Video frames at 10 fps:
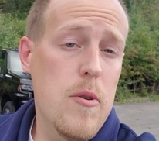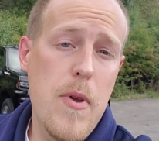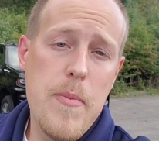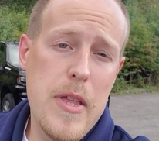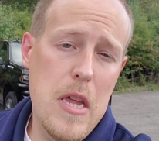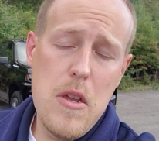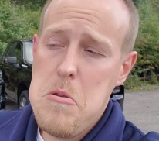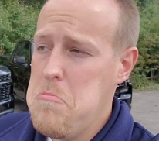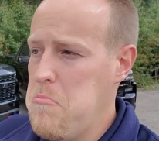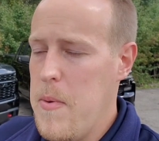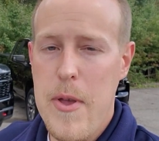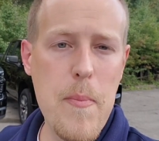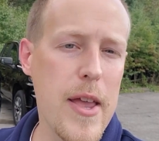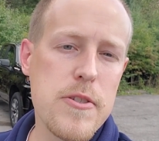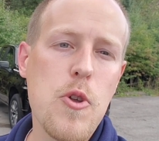Maybe it
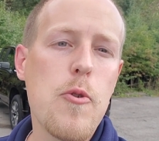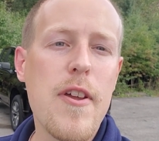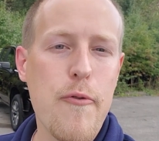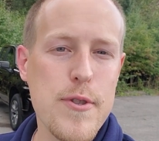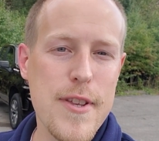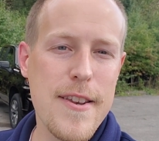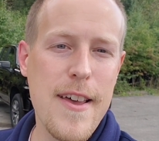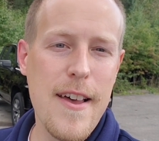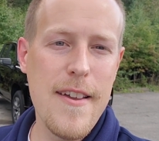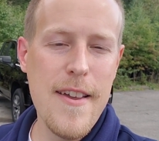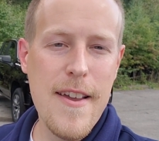makes no difference on